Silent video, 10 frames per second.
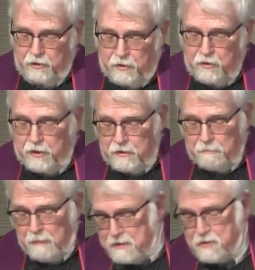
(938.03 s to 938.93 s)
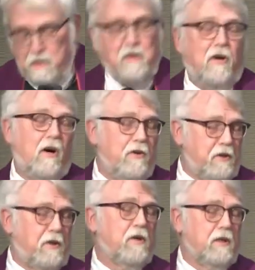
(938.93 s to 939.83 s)
You could muster all
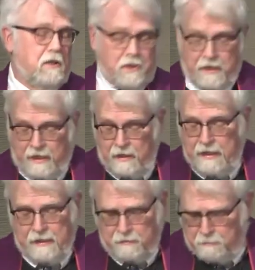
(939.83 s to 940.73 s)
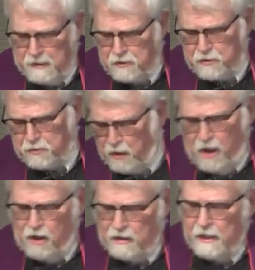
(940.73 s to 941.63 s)
the courage there and be
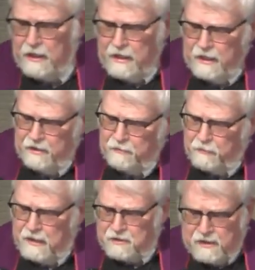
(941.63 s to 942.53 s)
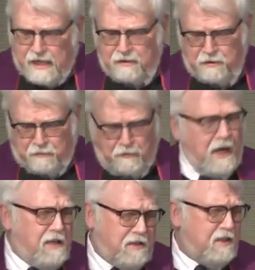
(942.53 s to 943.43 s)
strong in the face of that to
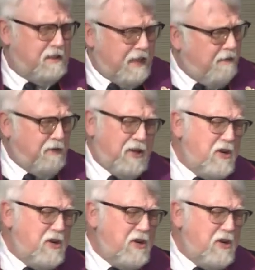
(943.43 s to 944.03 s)
face the devil,